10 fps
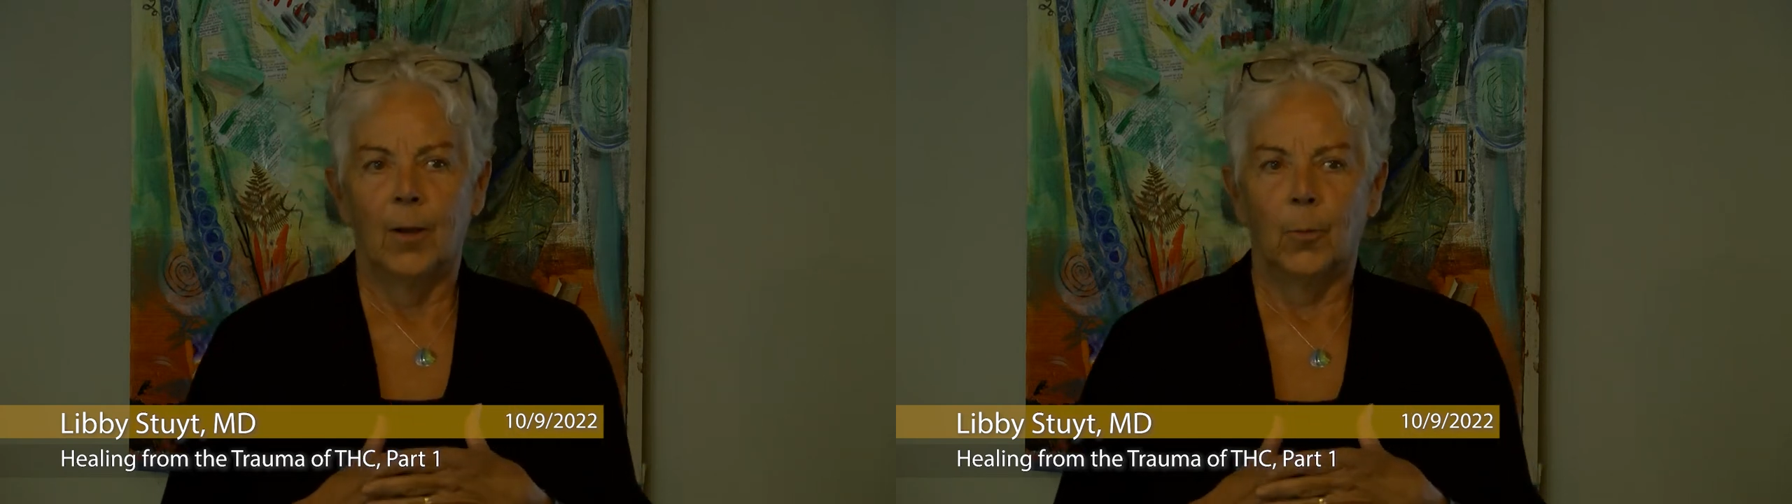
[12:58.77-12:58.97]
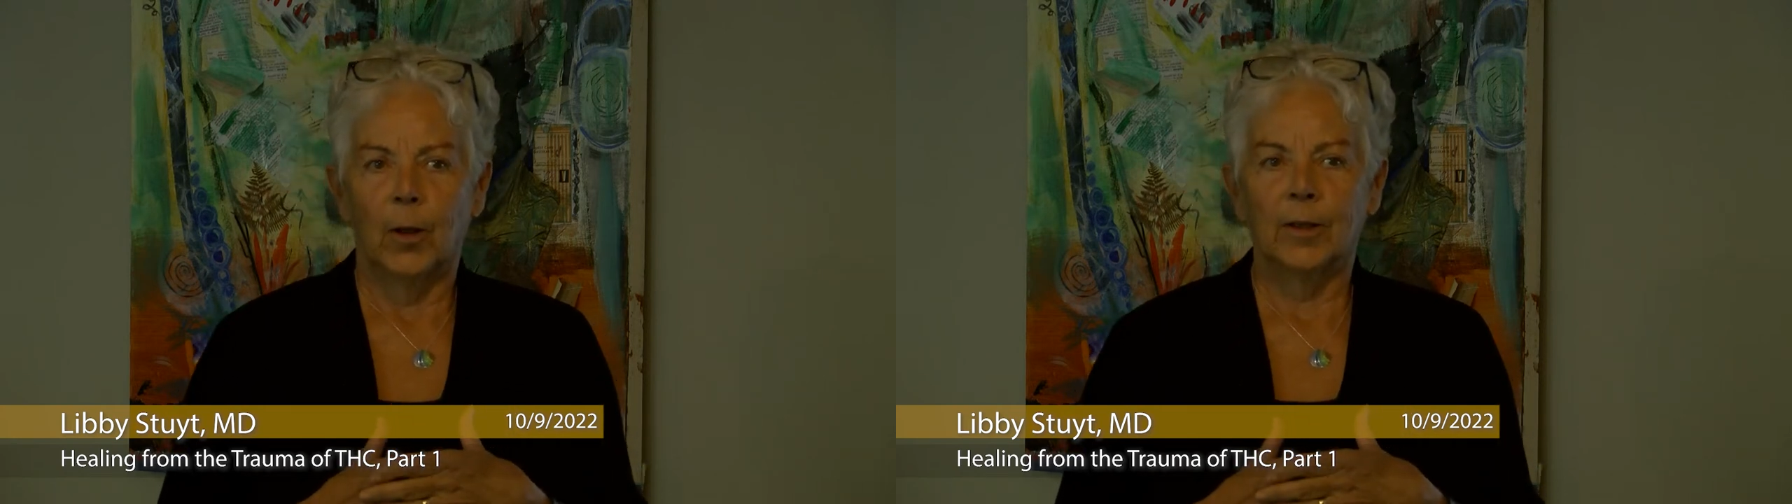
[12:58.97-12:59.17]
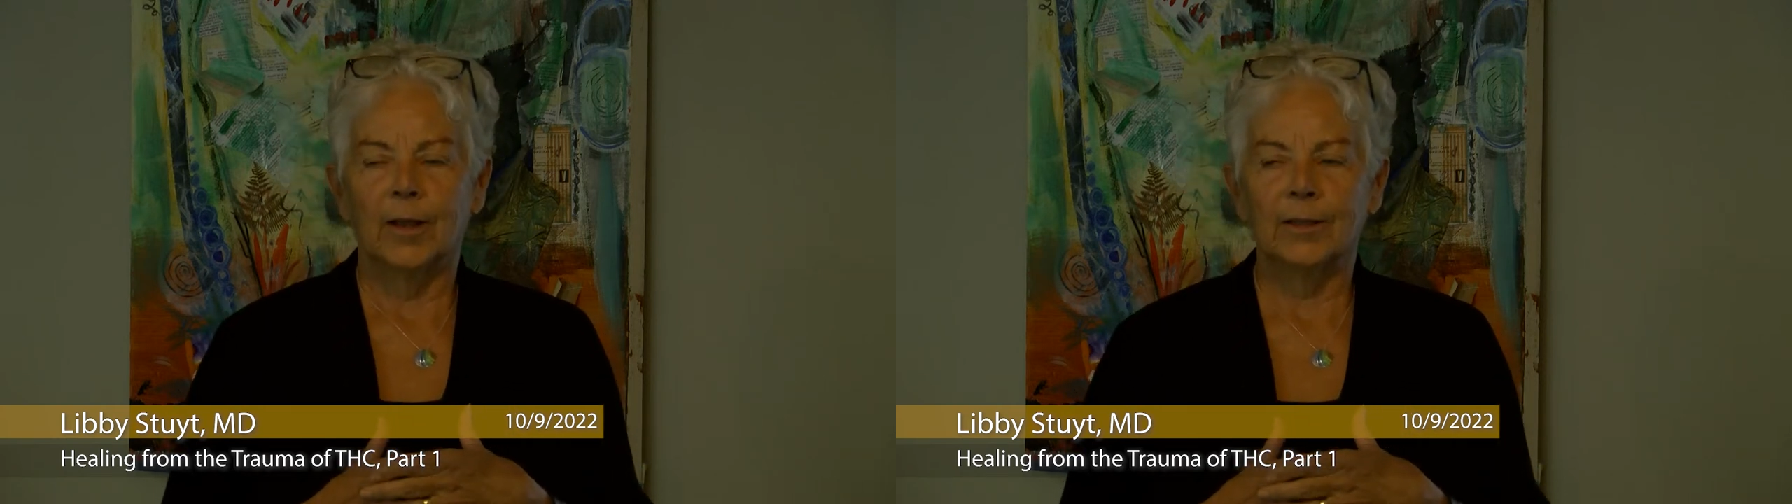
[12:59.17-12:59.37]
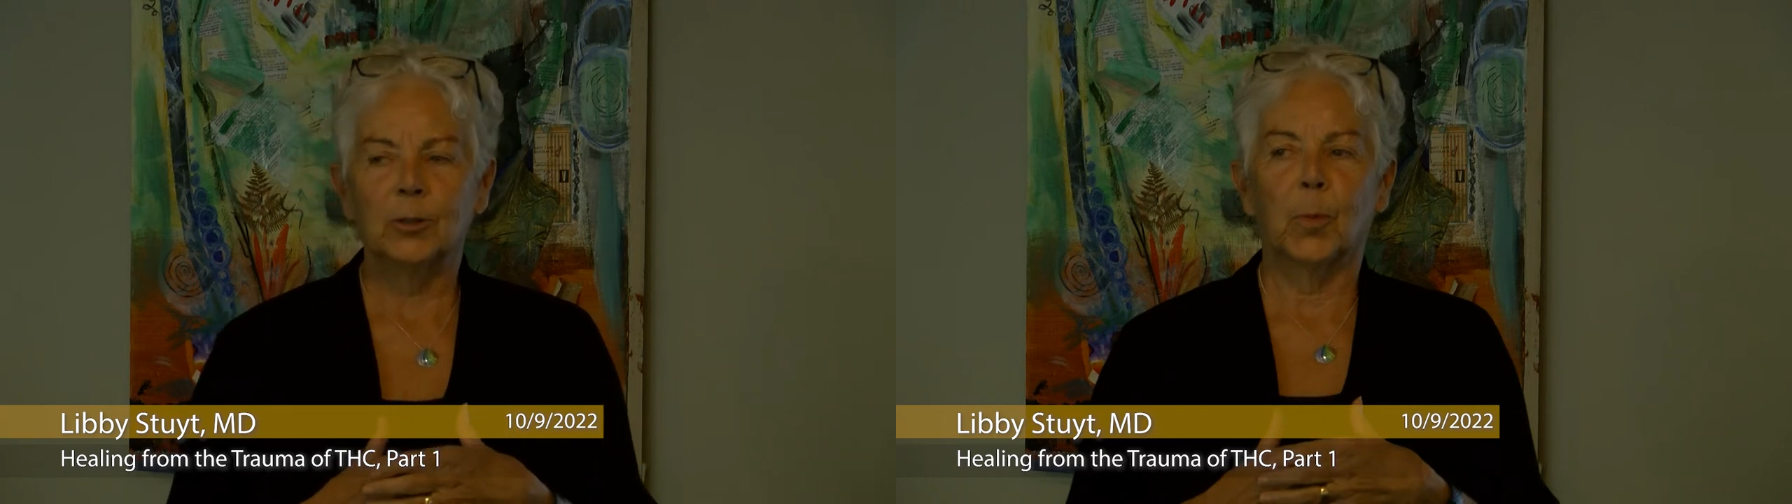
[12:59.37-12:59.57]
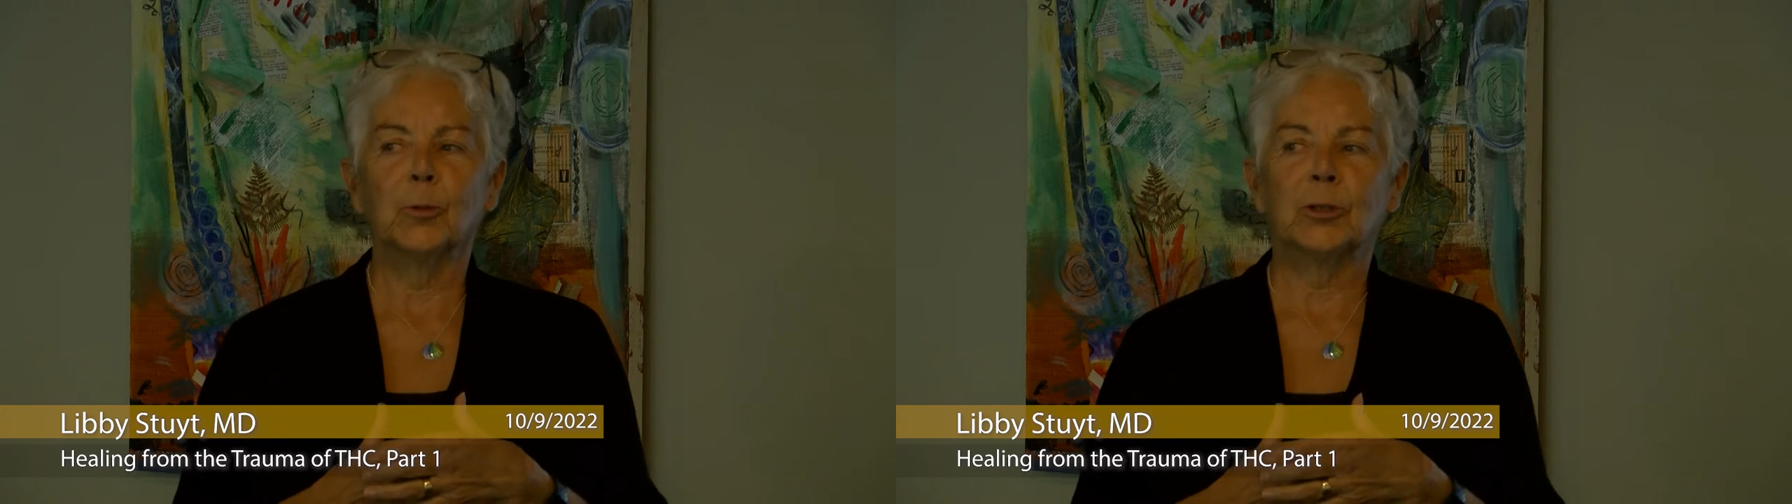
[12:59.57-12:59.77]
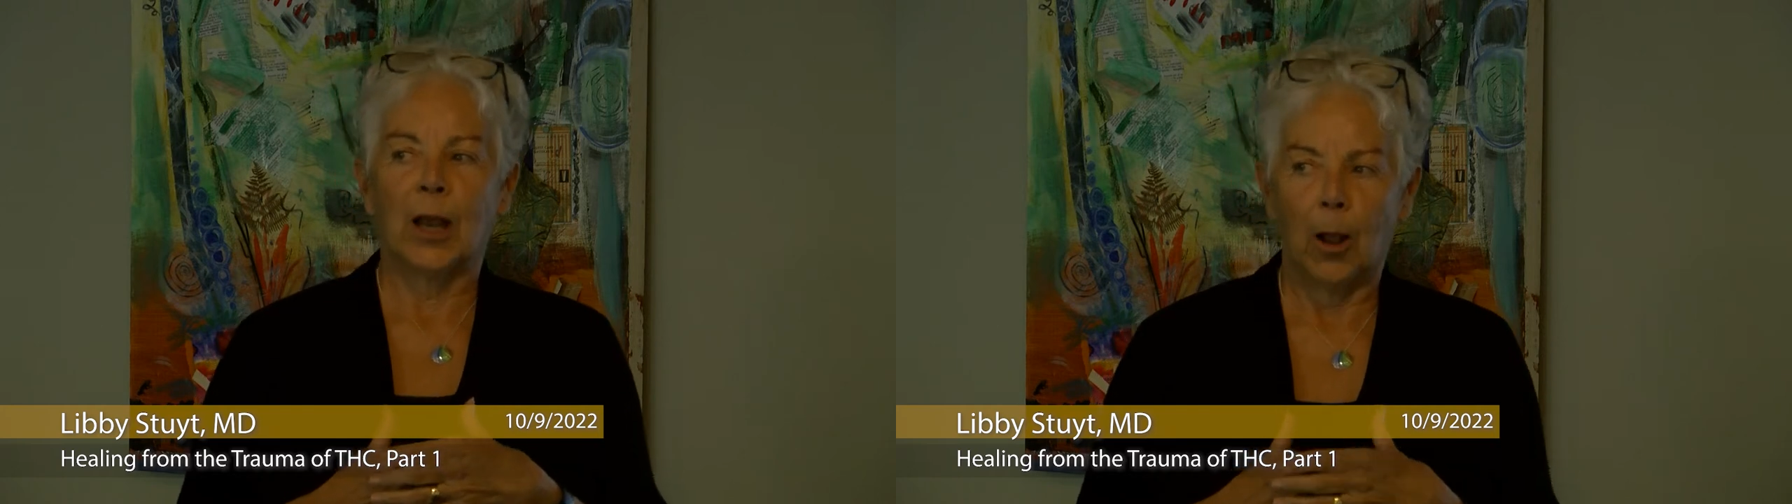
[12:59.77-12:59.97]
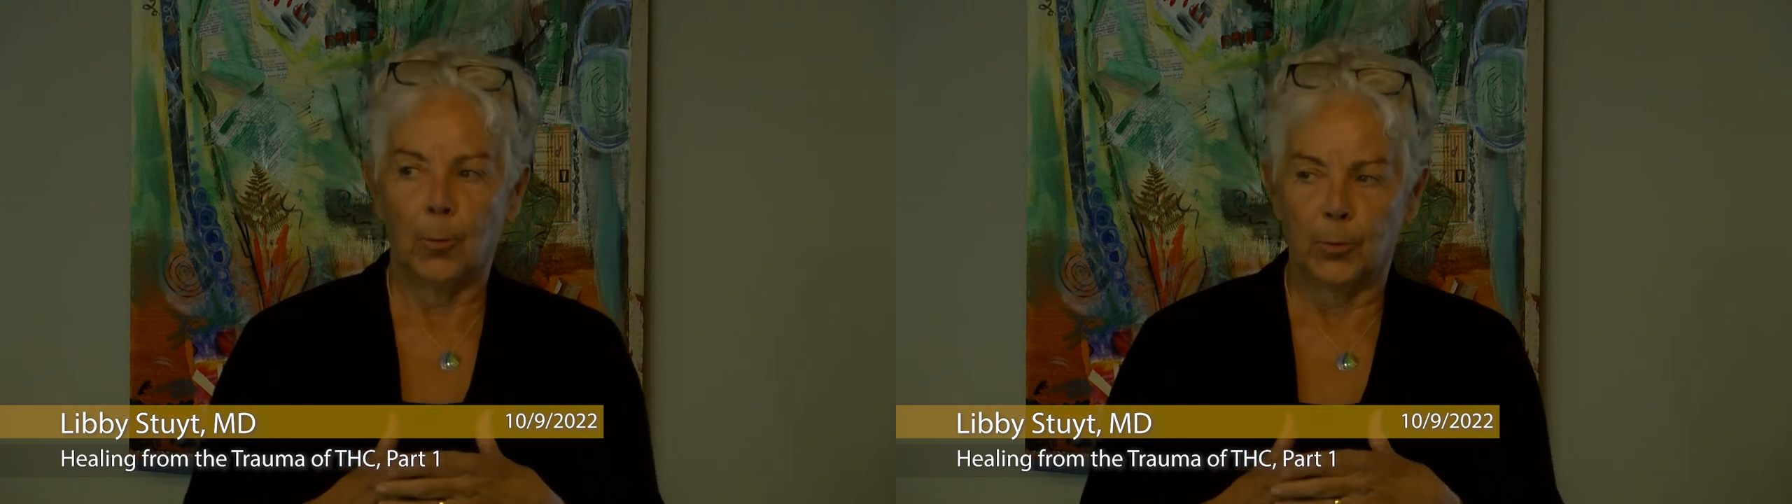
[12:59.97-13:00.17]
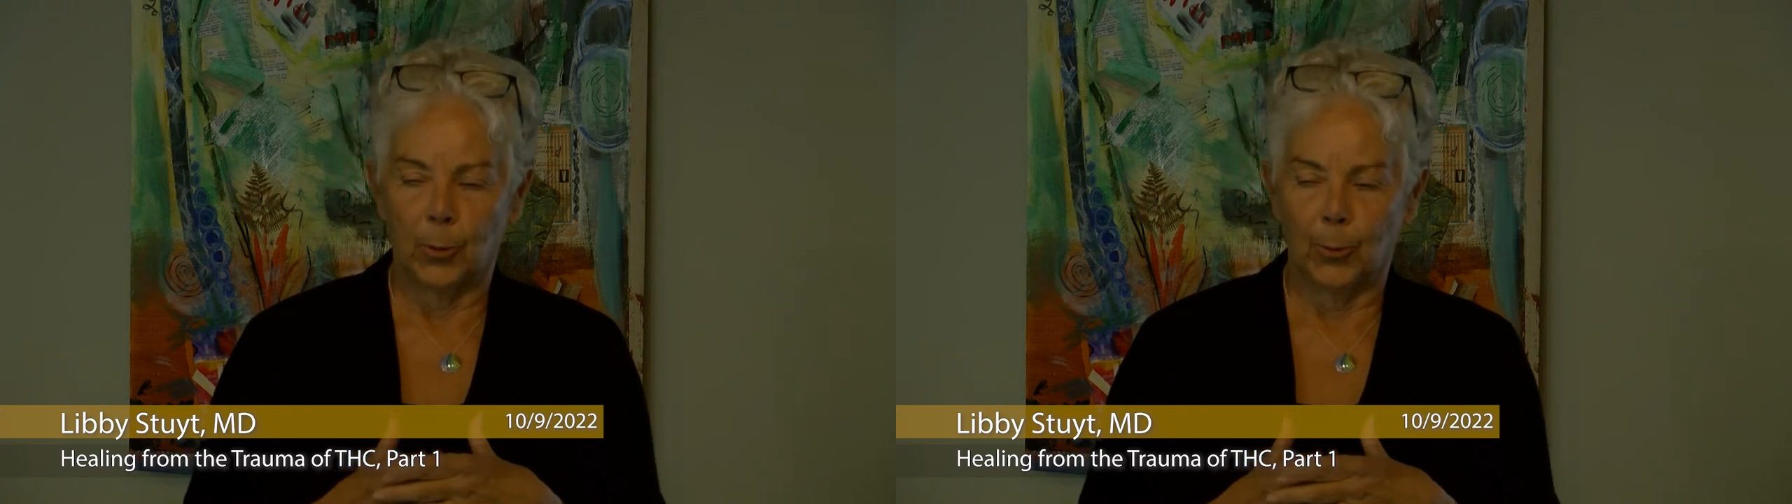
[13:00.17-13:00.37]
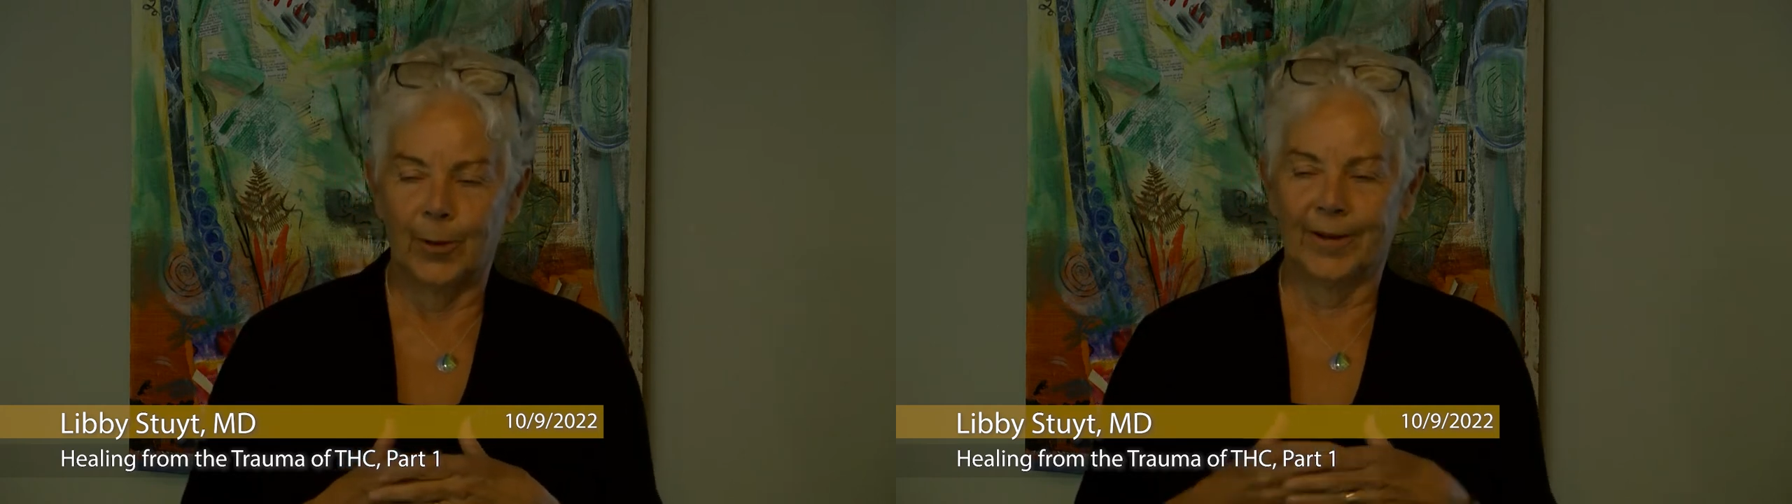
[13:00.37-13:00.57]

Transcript: Well, it's supposed to help you.